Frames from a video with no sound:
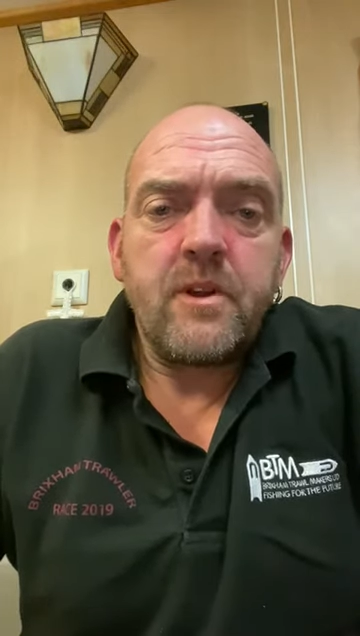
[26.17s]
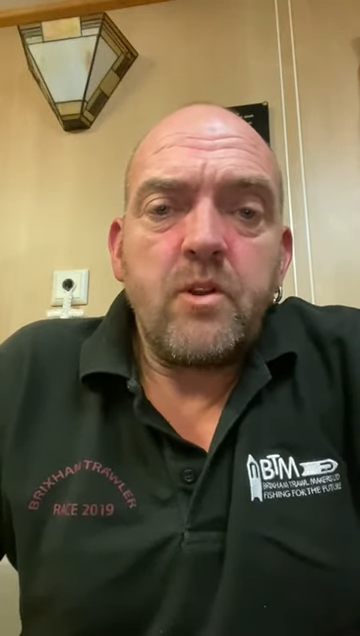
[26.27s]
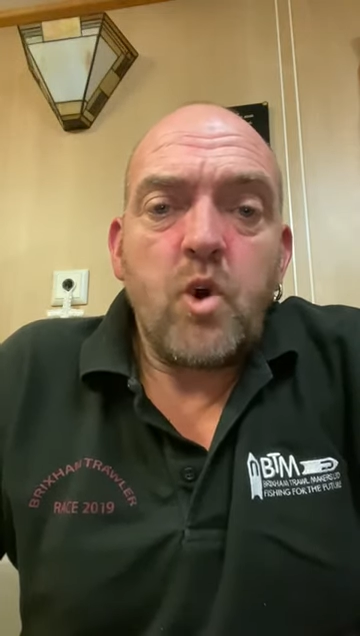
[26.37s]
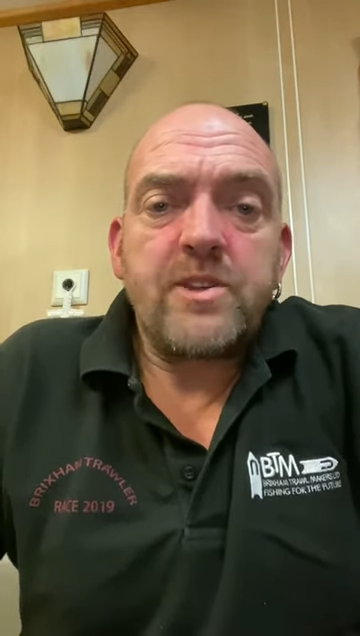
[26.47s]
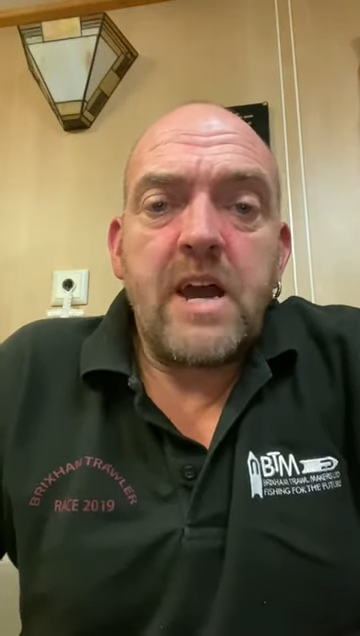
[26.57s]

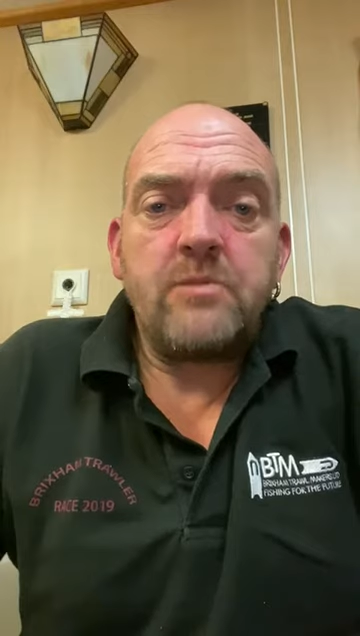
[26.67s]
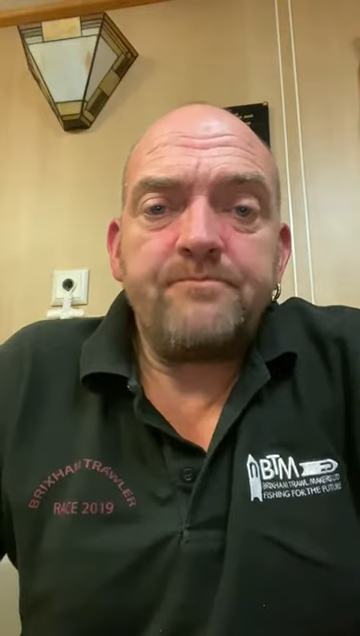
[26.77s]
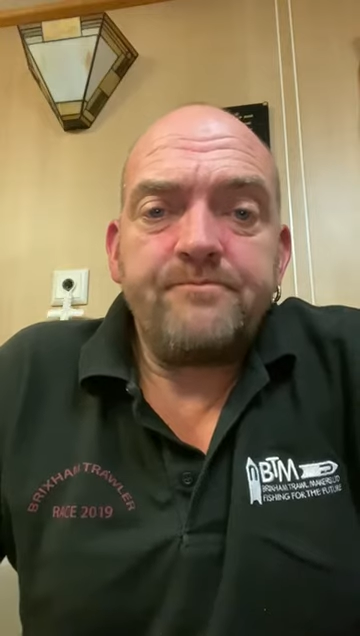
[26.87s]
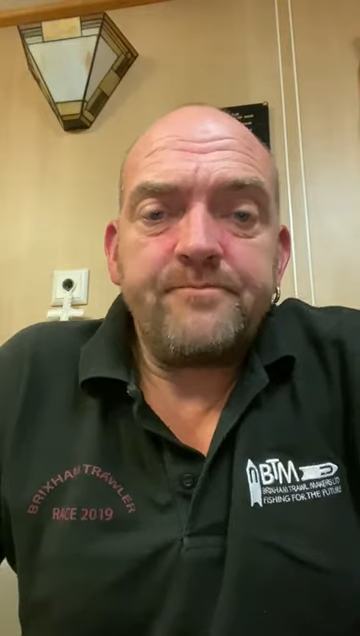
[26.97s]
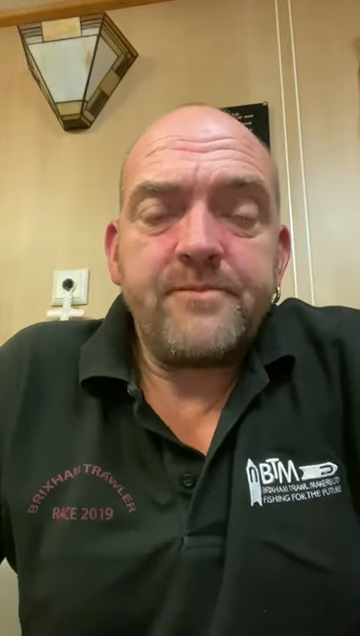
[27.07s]
lockdown,
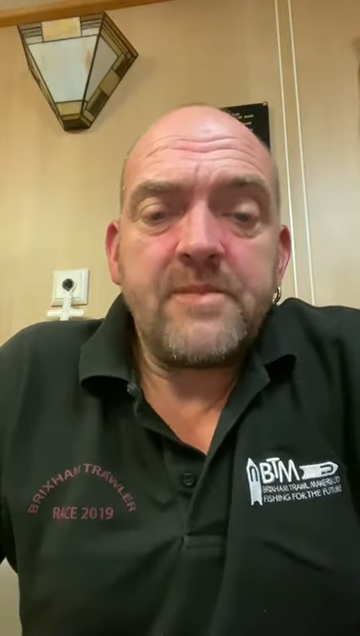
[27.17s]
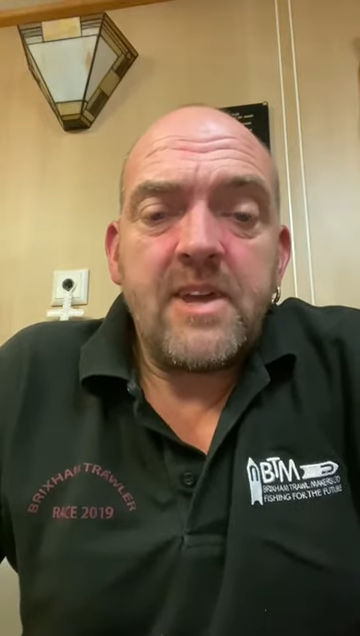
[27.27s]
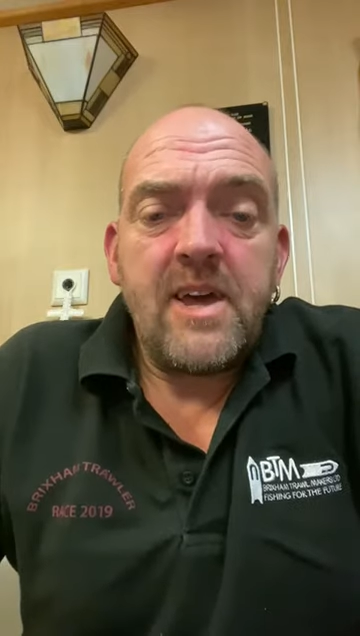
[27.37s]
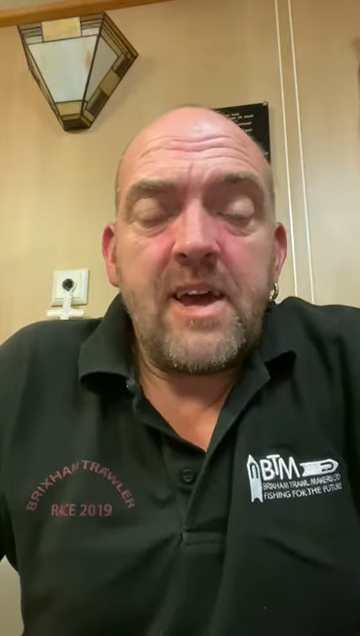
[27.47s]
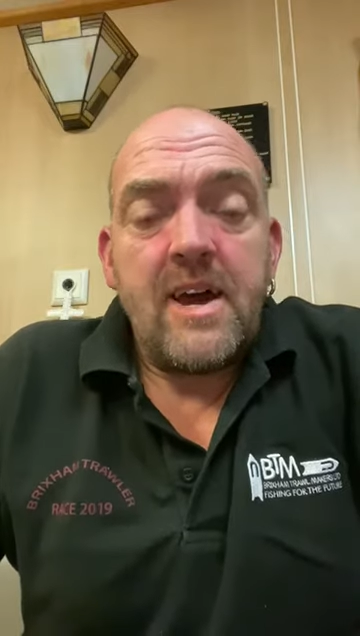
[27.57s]

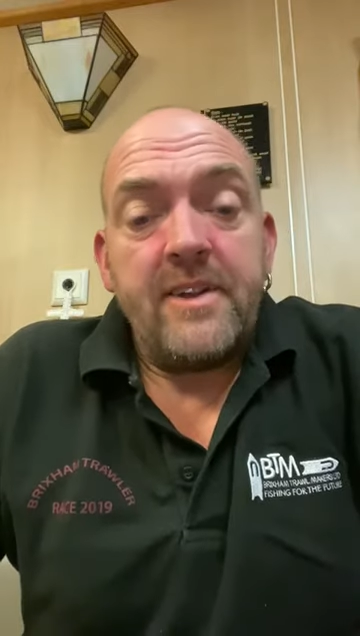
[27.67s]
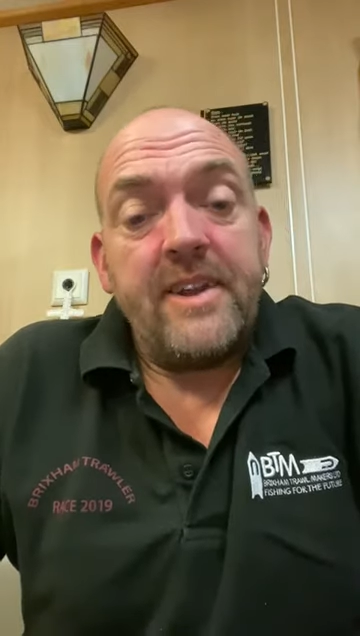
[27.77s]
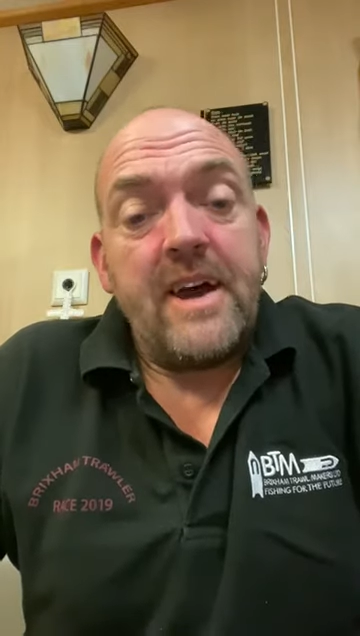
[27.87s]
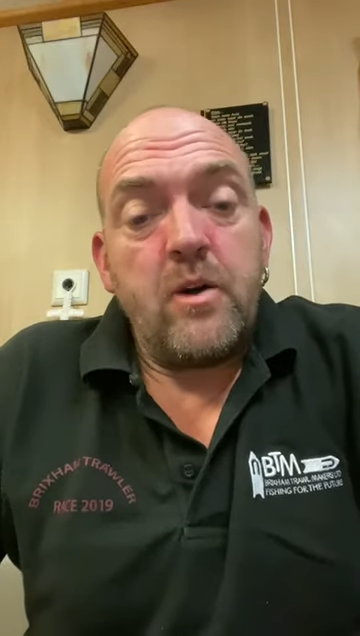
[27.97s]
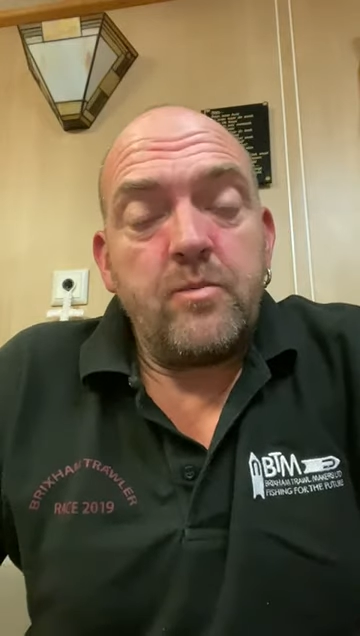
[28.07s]
and
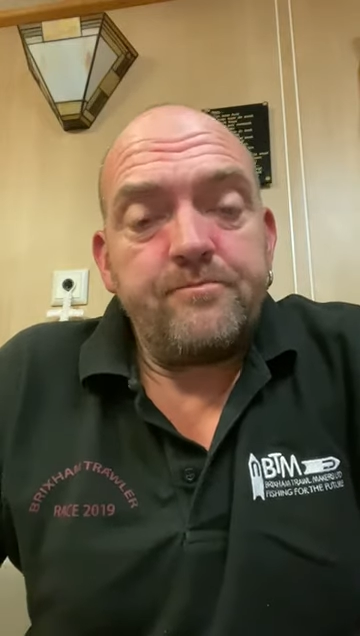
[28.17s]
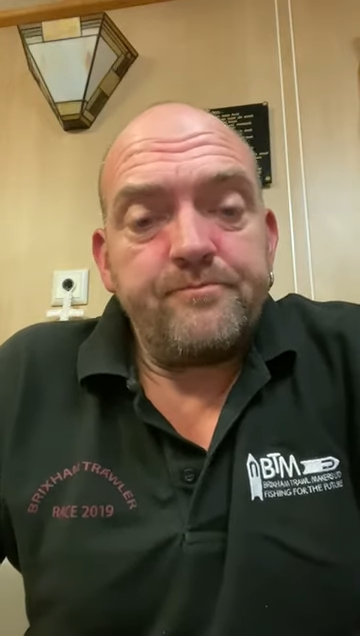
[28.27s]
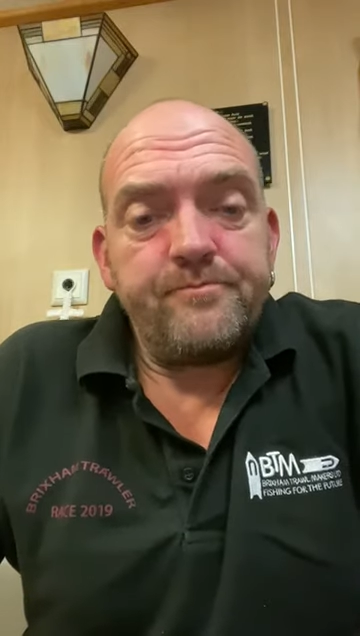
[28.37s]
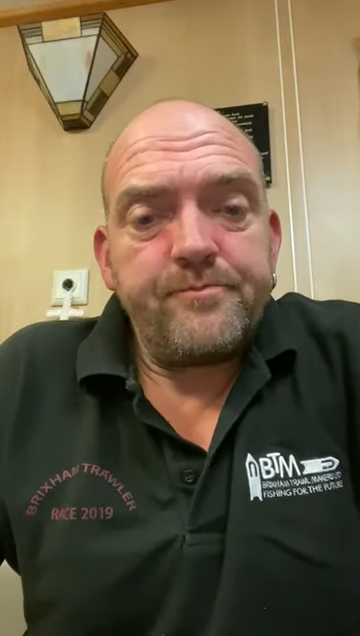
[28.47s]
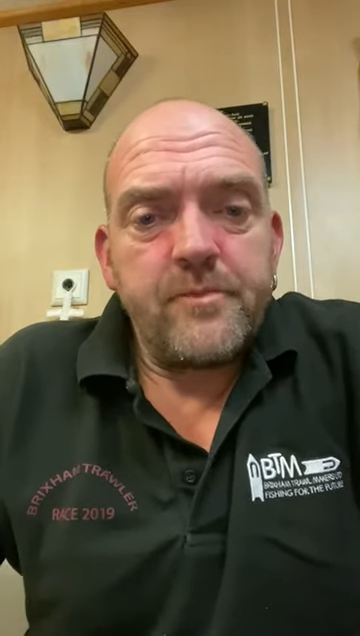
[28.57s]
now,
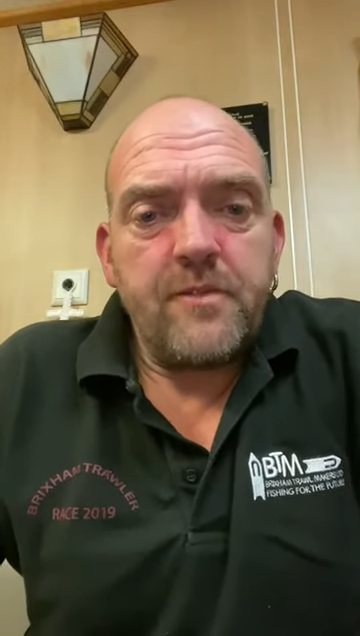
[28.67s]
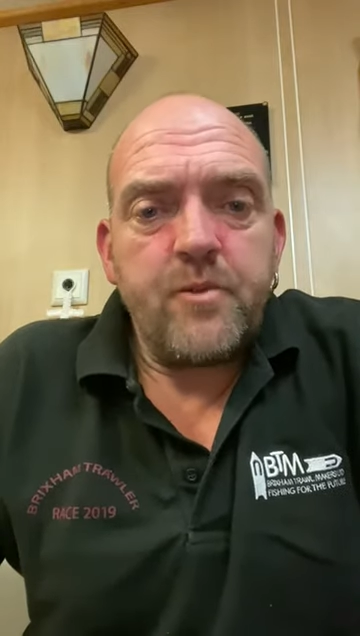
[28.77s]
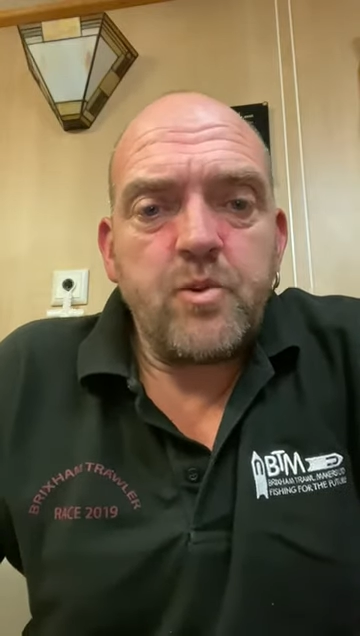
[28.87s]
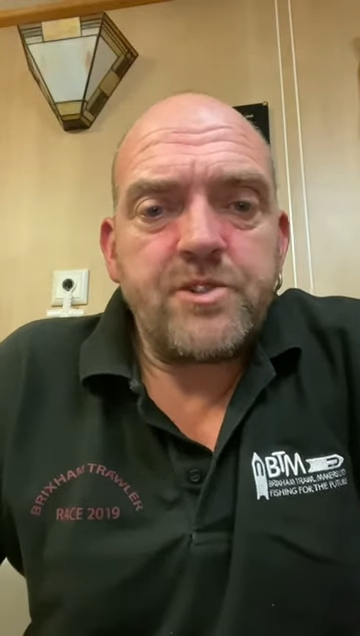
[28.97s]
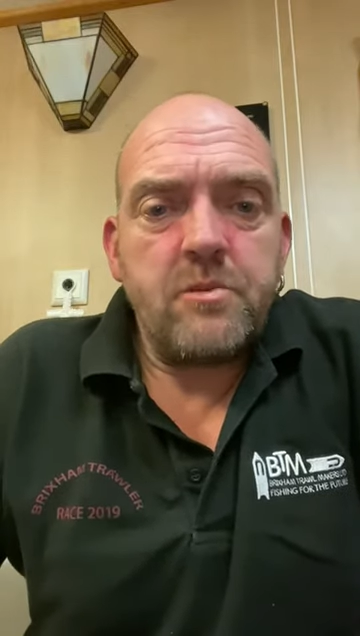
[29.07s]

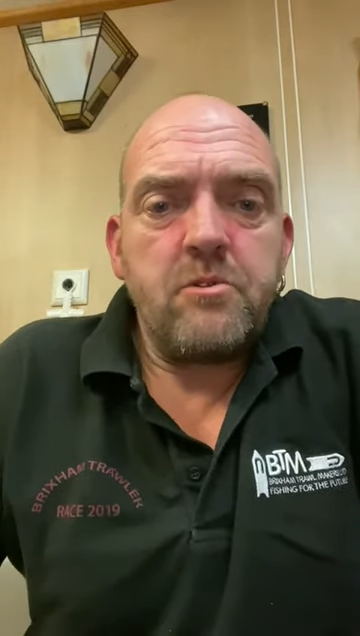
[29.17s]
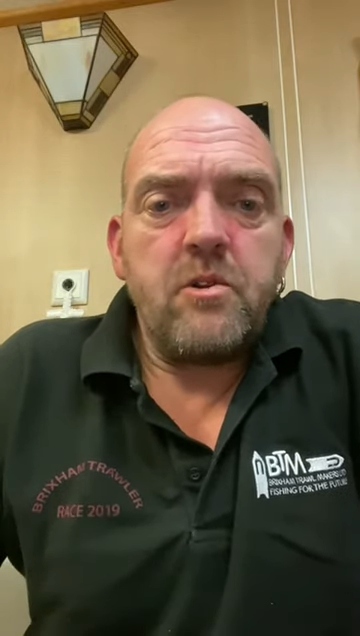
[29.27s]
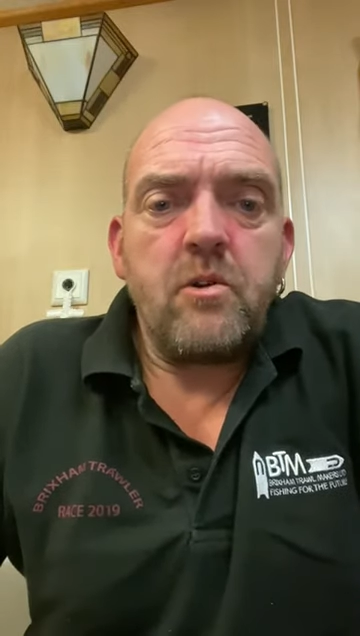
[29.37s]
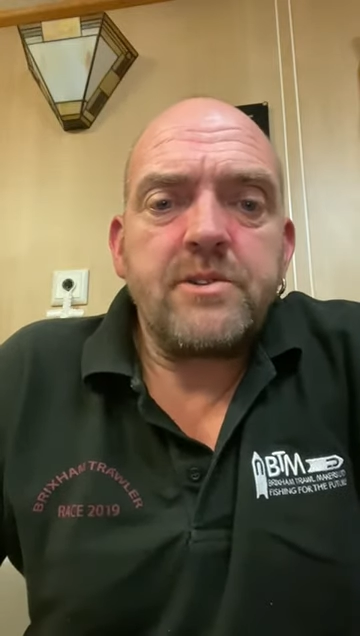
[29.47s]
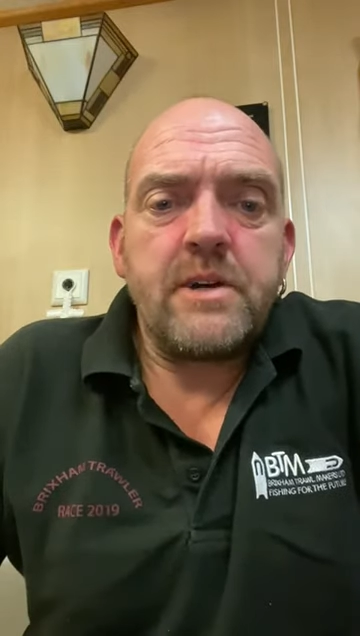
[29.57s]
unfortunately, we're in
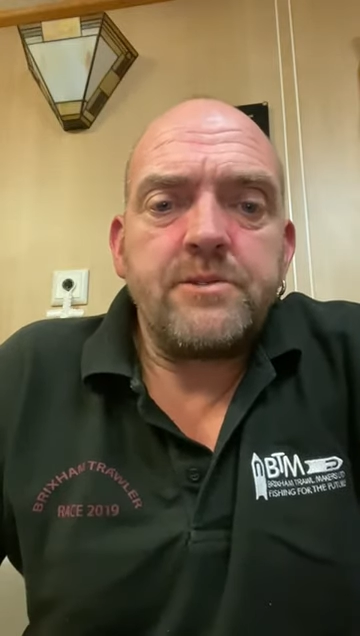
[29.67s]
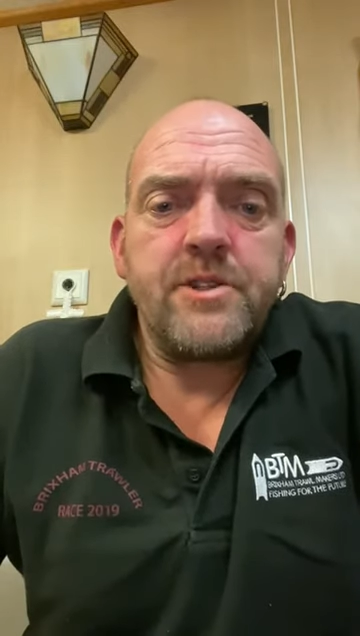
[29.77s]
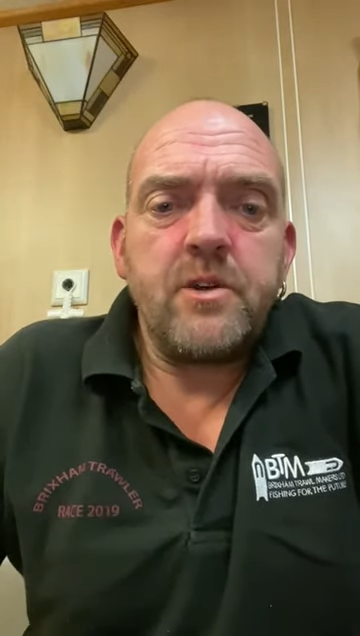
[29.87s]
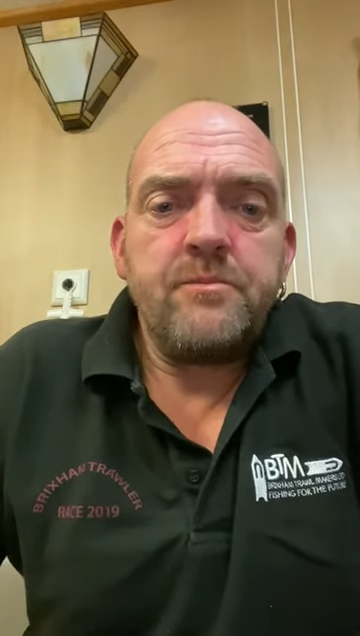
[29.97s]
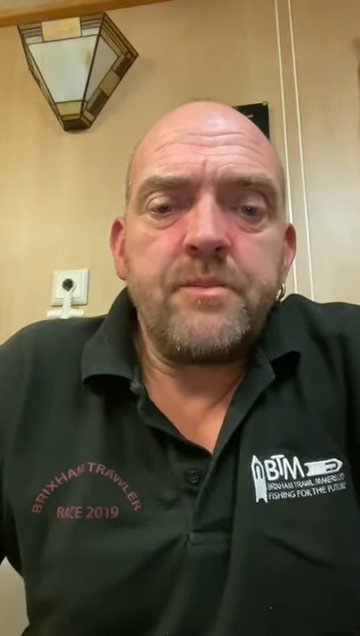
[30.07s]
lockdown
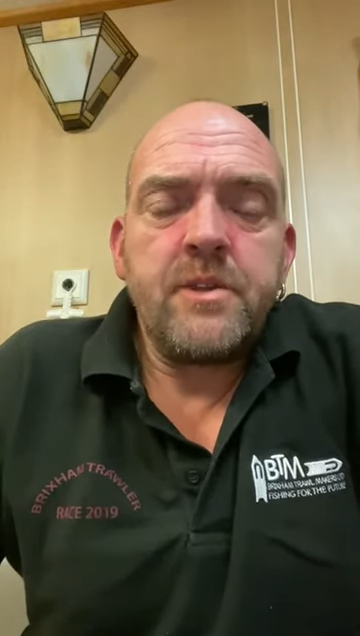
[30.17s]
too.